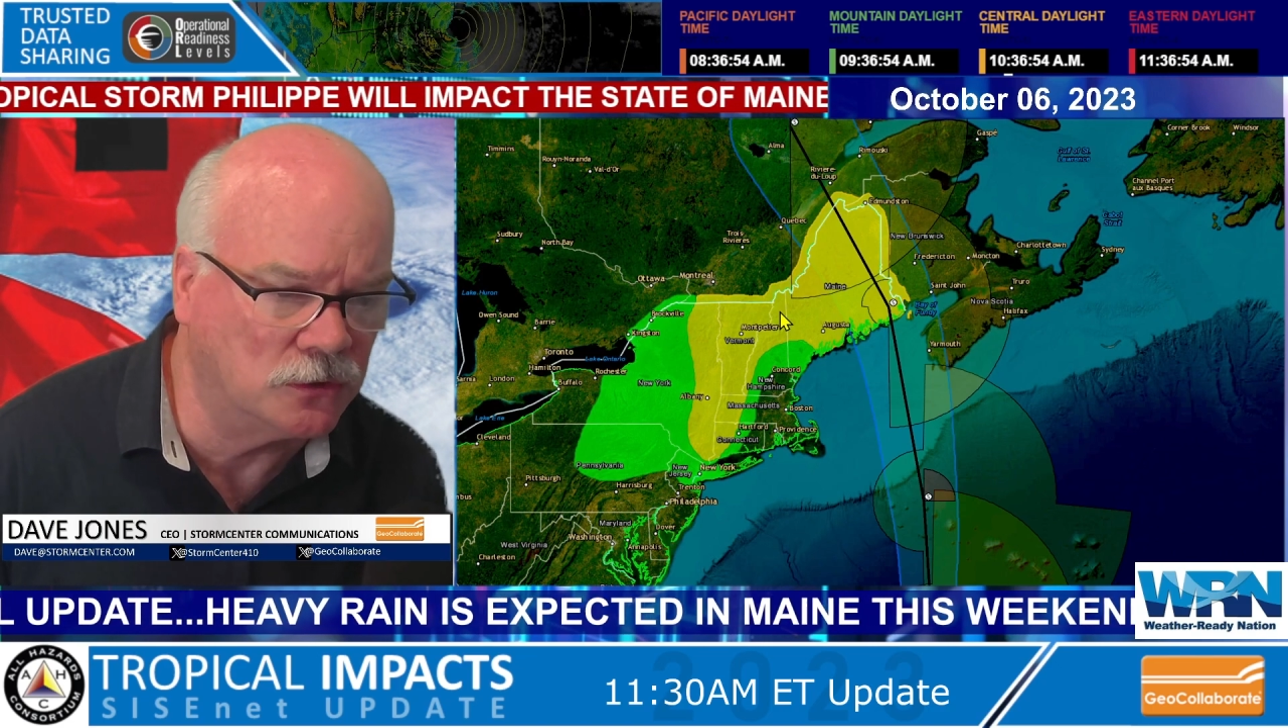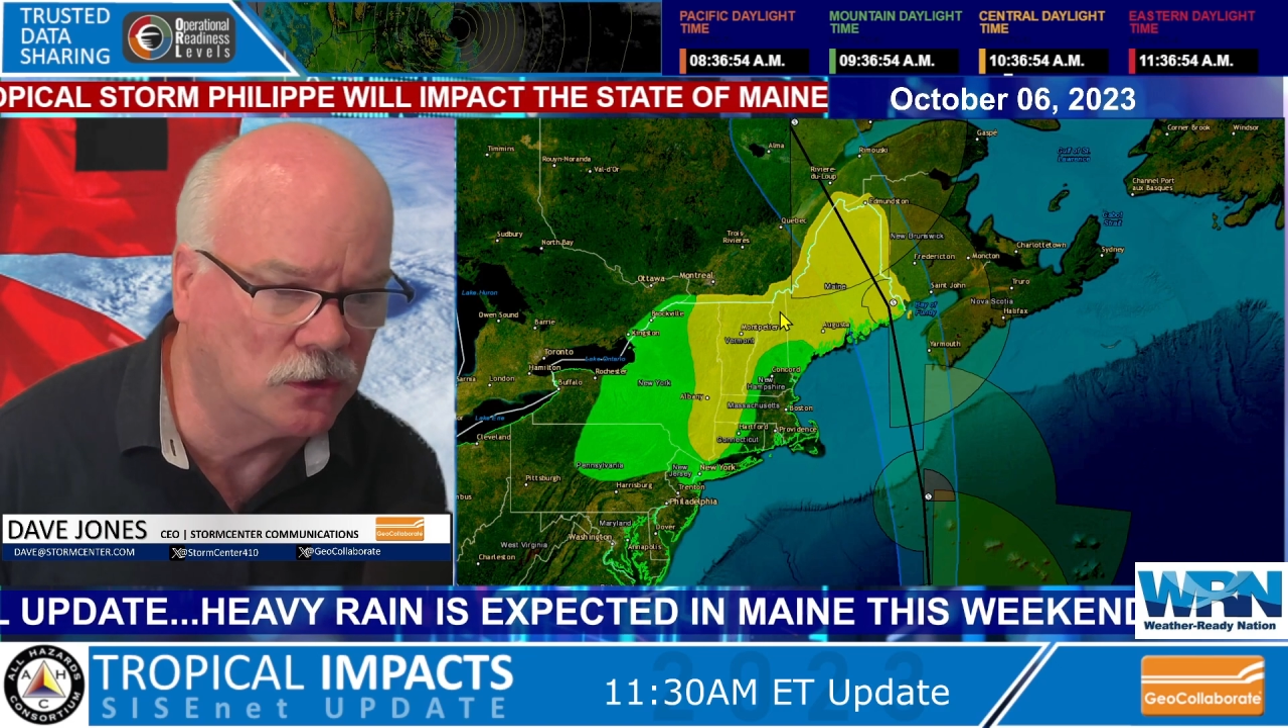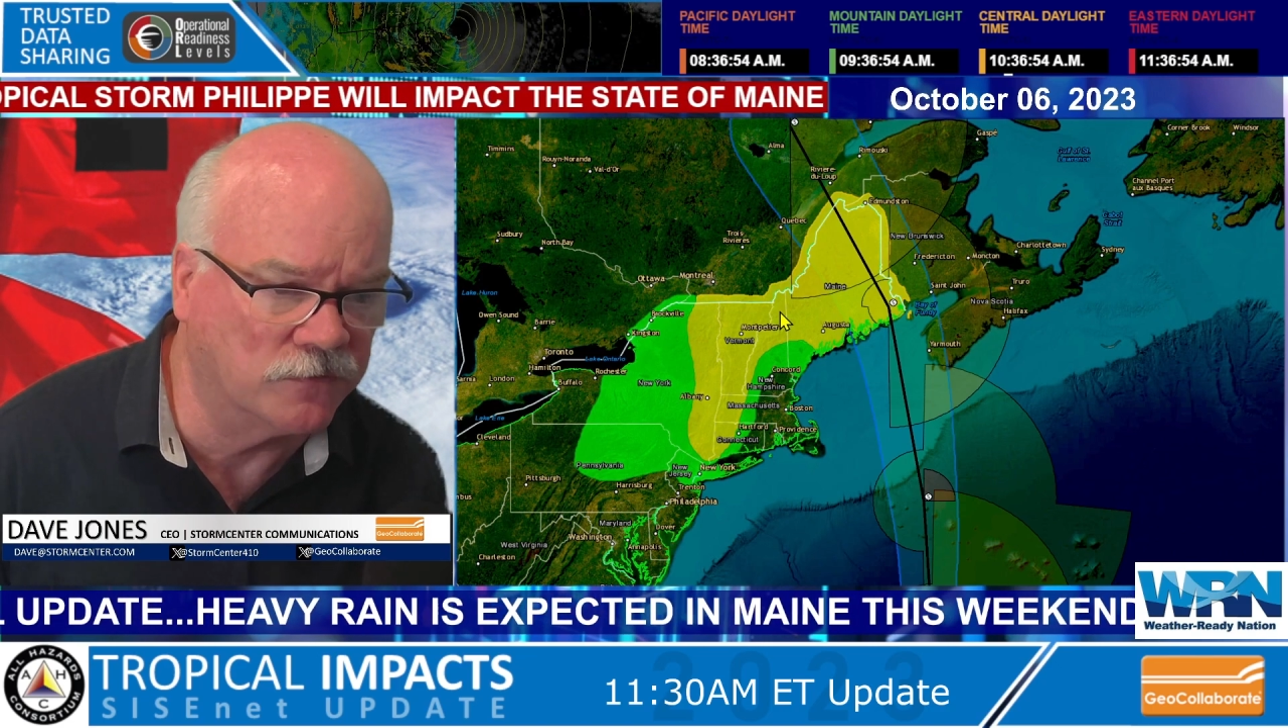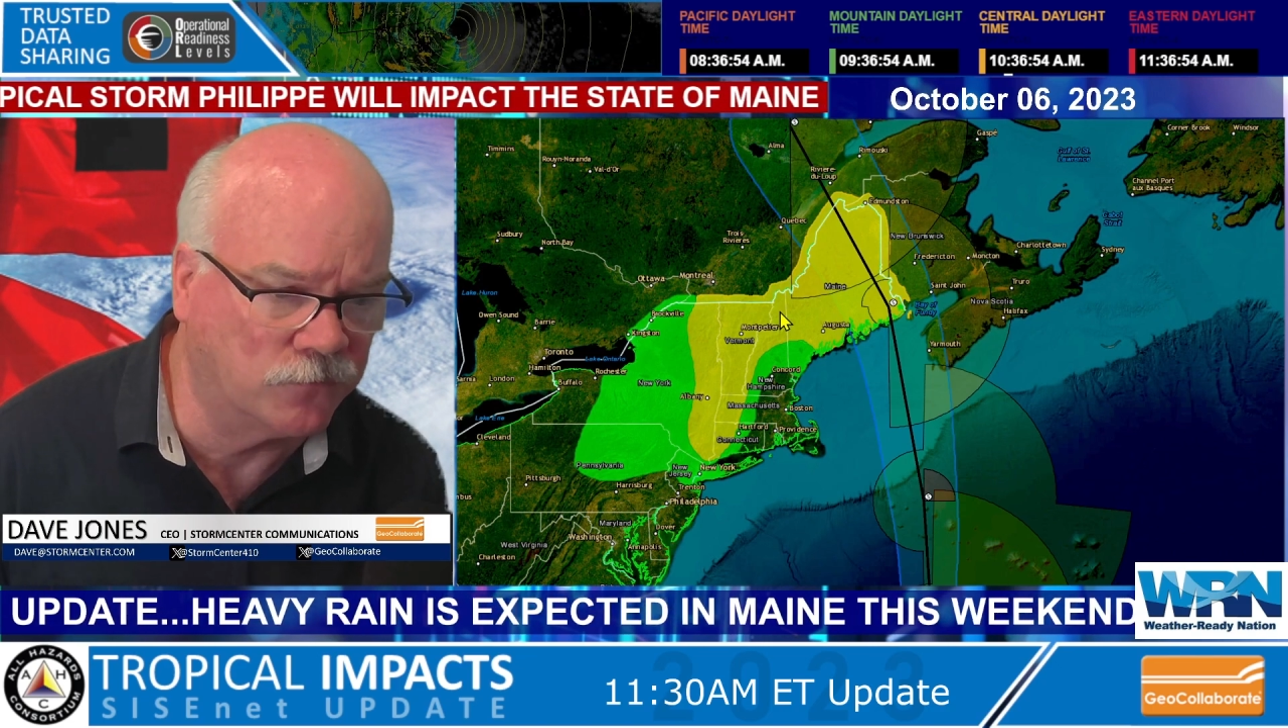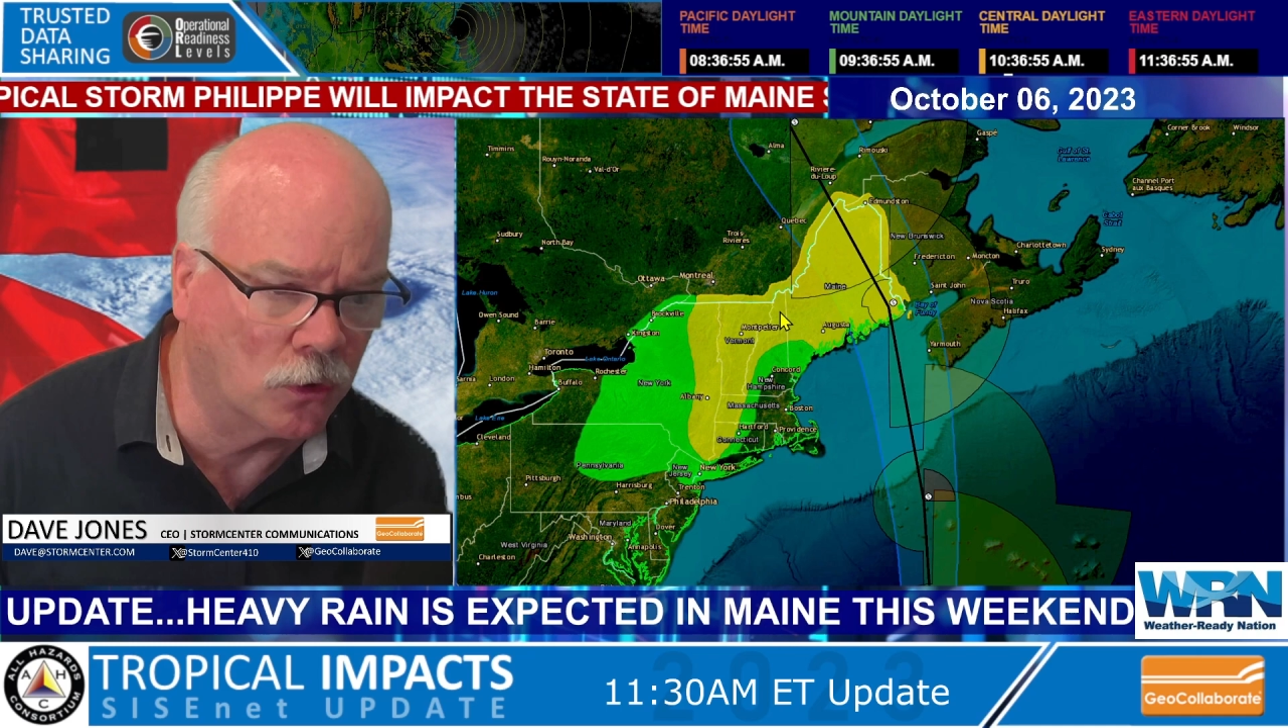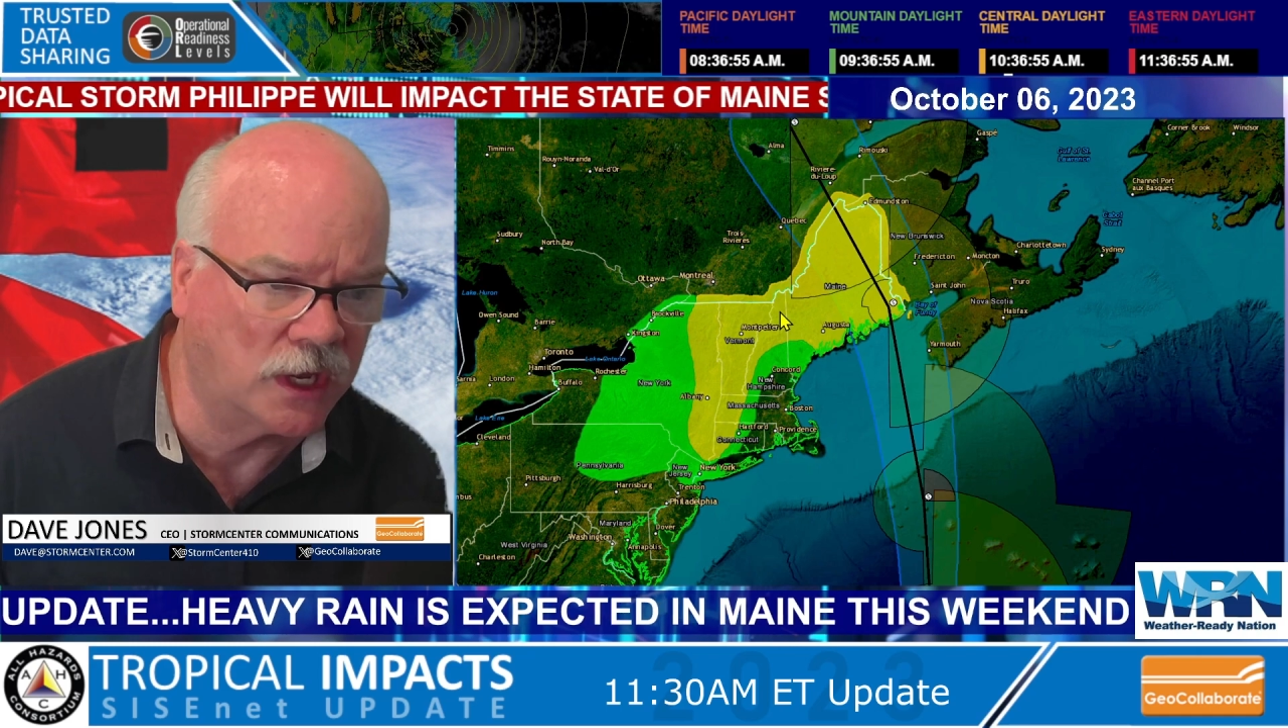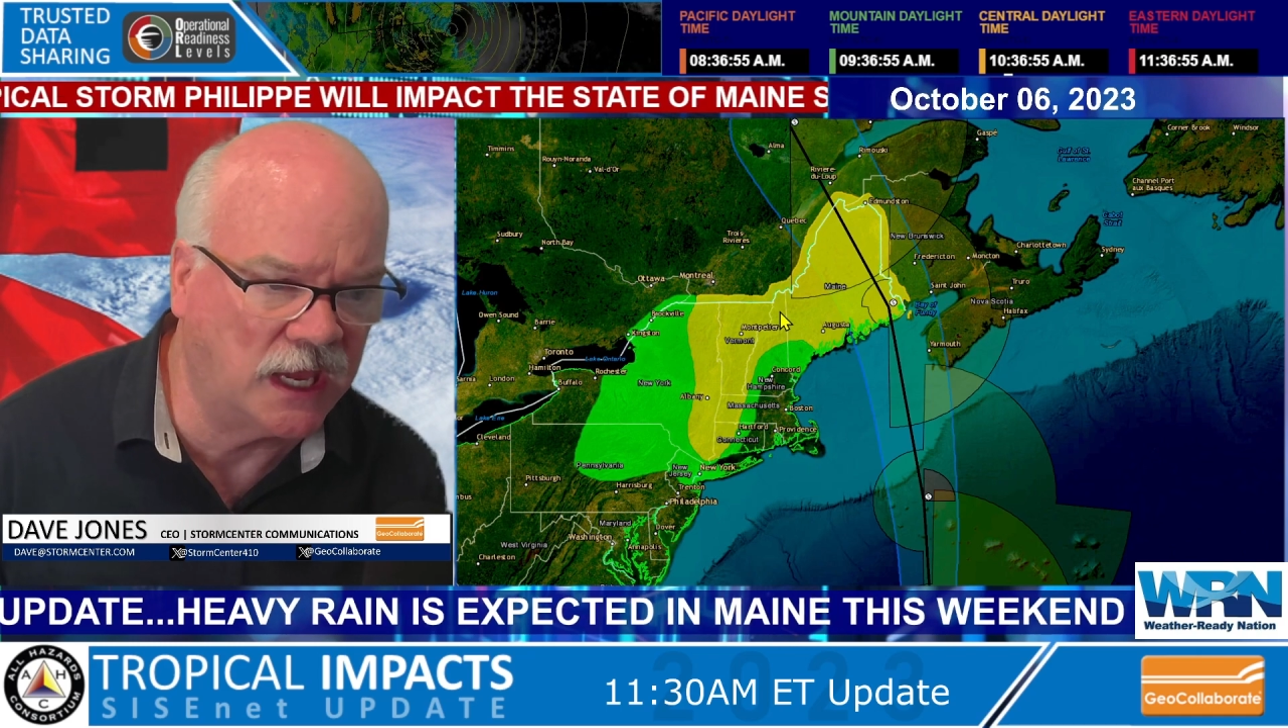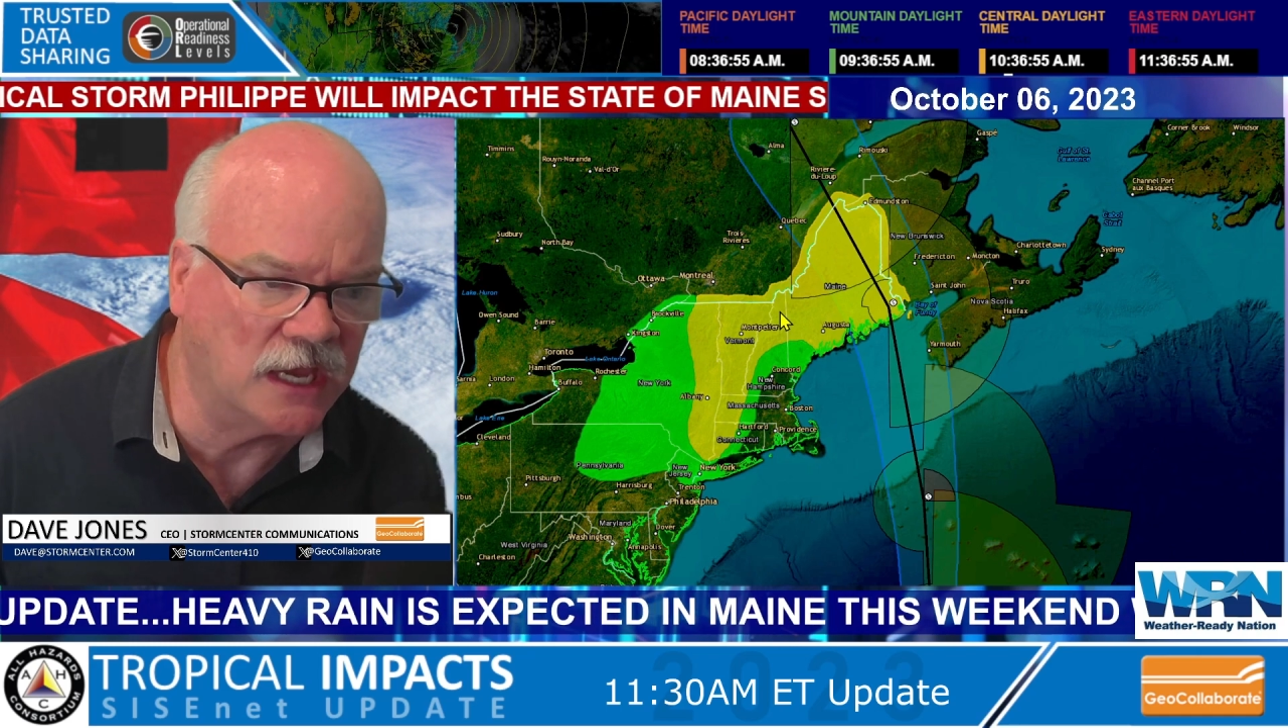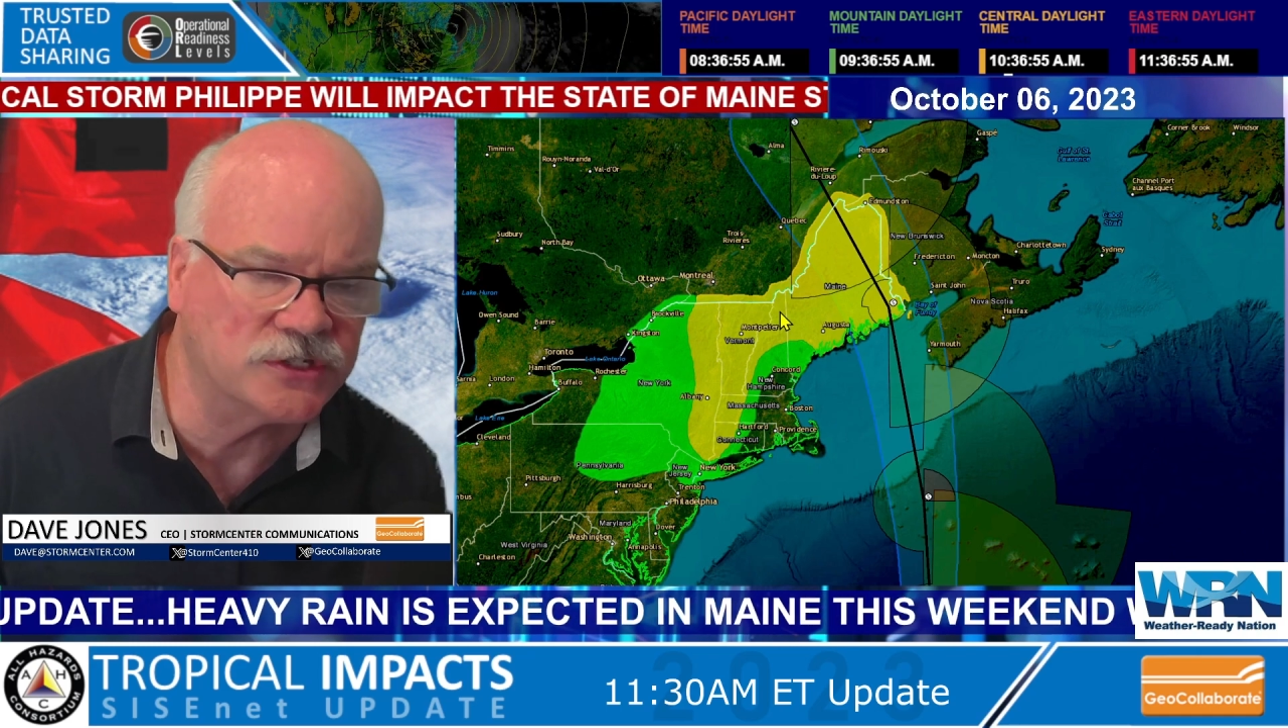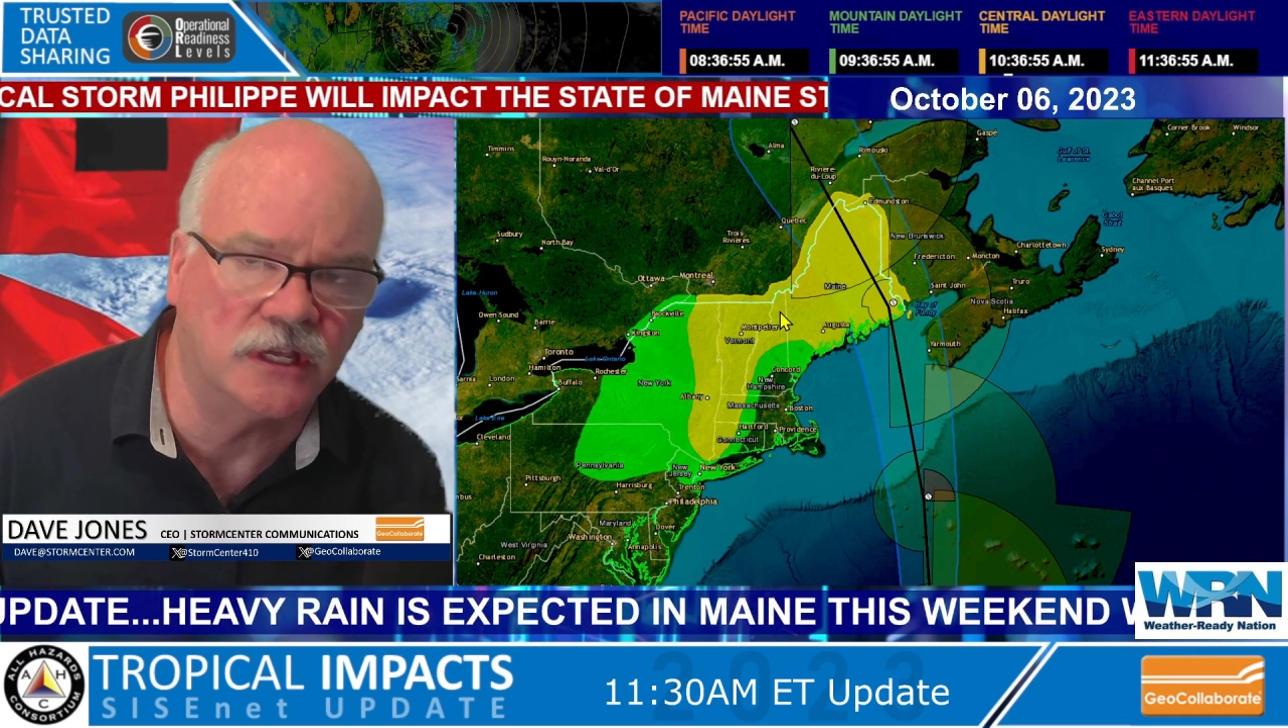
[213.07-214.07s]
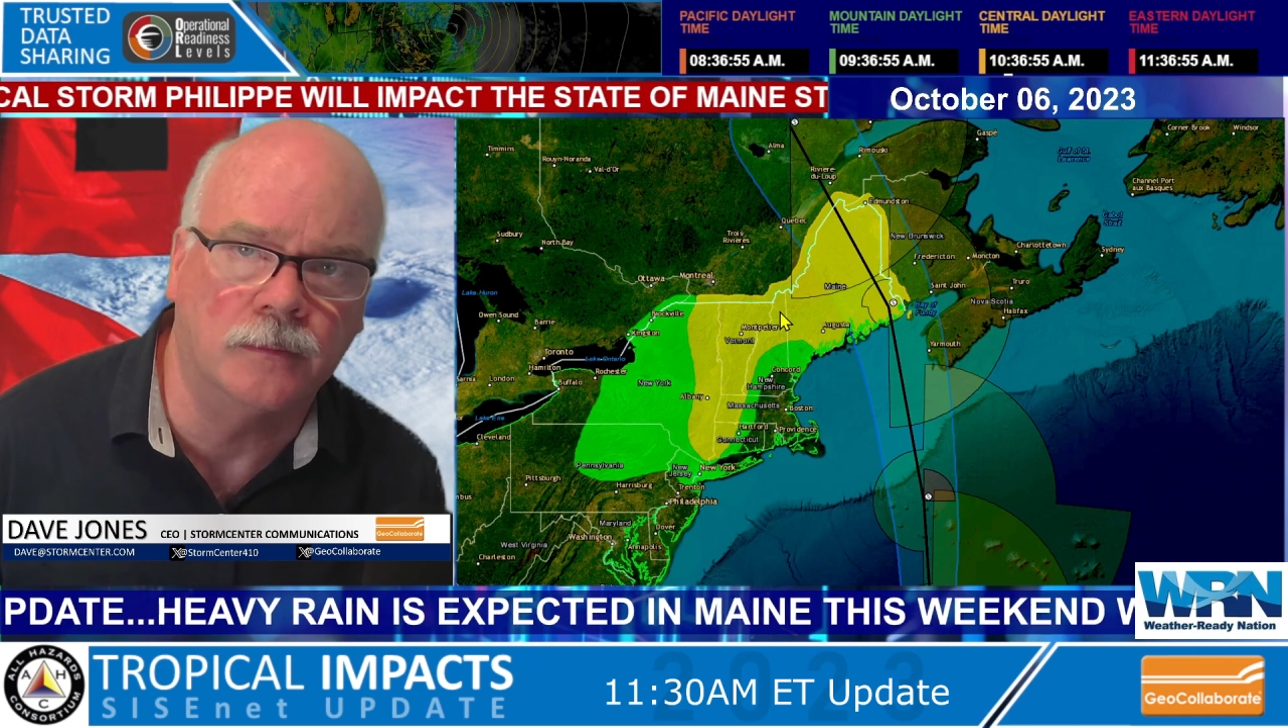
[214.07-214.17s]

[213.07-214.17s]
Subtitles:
or forecast to